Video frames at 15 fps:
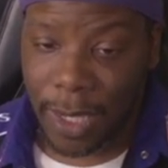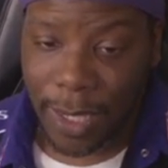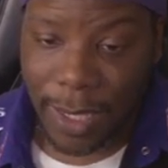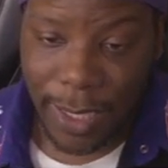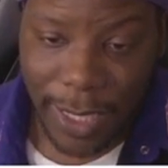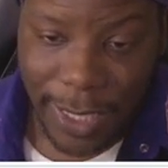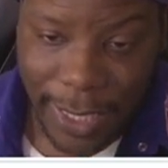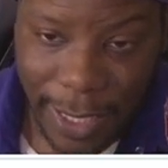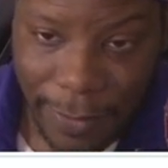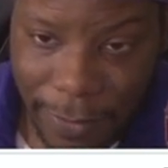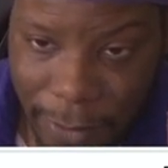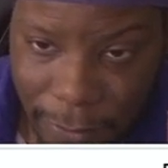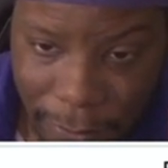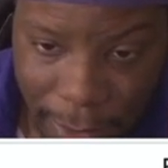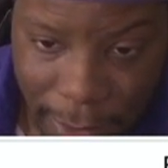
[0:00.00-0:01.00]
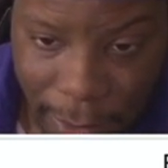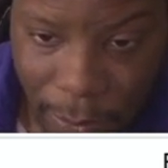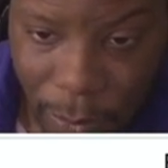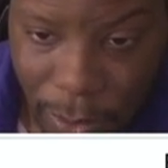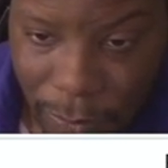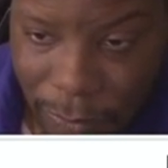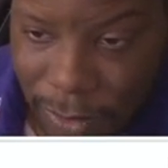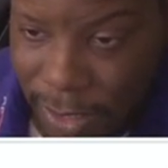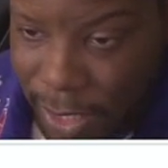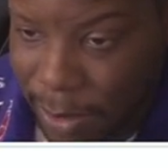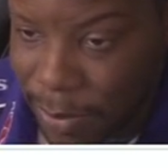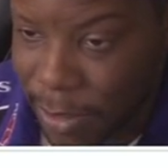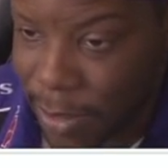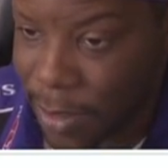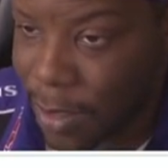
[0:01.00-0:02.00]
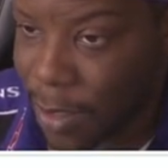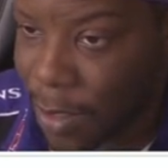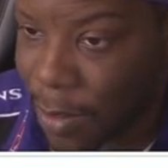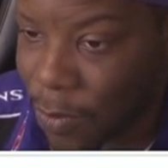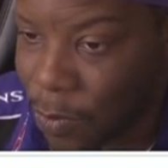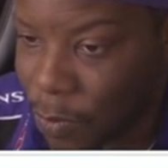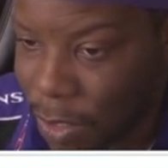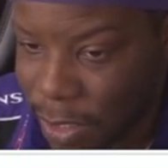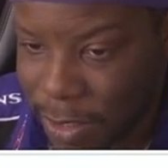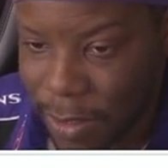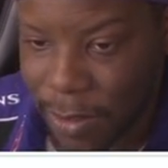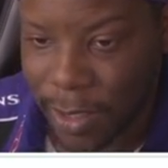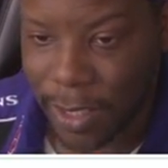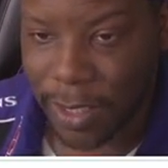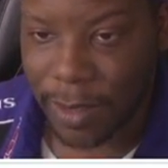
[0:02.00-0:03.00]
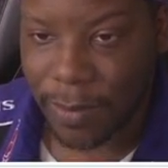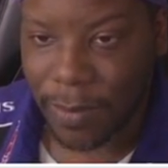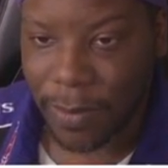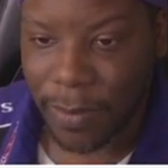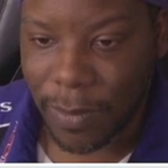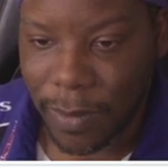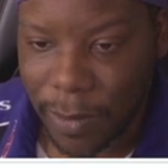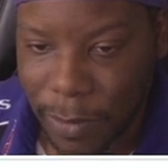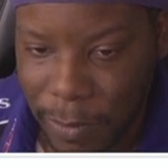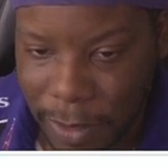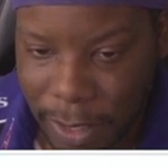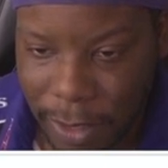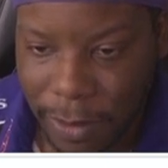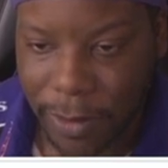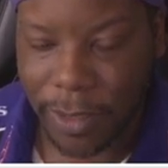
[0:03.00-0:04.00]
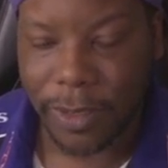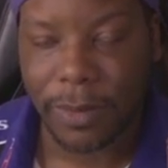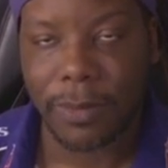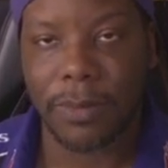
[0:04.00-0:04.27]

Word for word: Look at Devin Duvernay, one reception, one target, three yards.